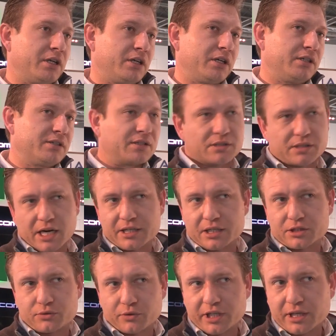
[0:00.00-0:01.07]
an
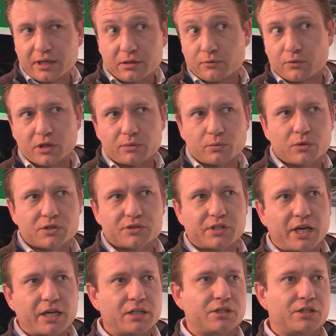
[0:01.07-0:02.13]
instantaneous readout of what was
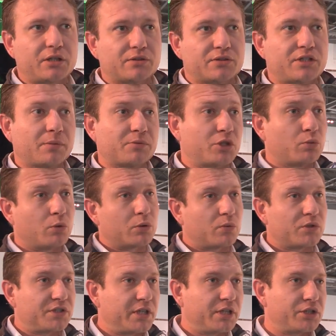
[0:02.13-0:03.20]
their energy consumption, what
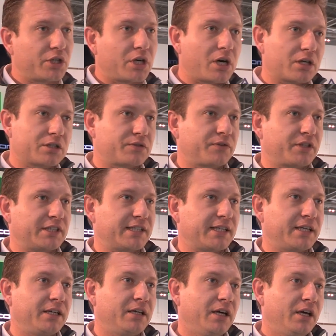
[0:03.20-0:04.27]
was their charge for the
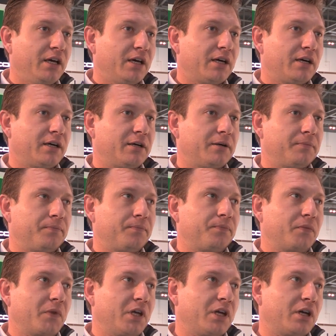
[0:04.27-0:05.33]
day. Um,
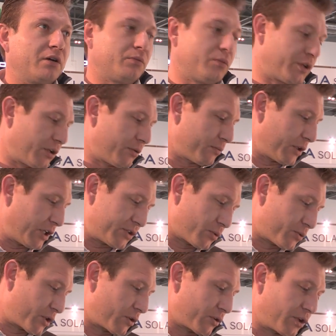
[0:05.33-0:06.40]
you know, it, it's
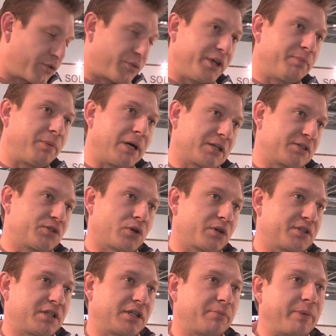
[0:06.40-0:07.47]
also got the three plug
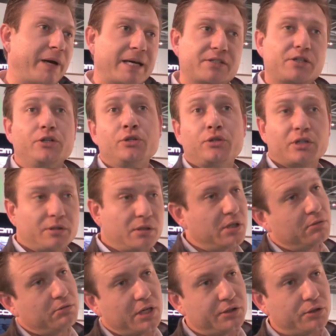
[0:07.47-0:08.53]
sockets at the back, so you can
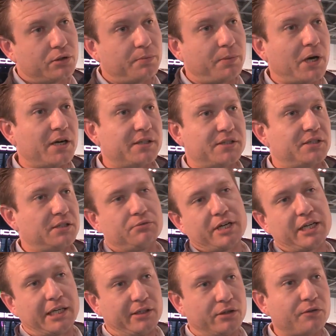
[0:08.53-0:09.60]
run your appliances
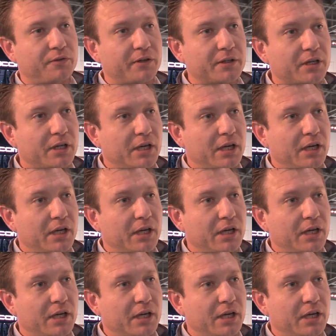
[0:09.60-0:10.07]
directly off it.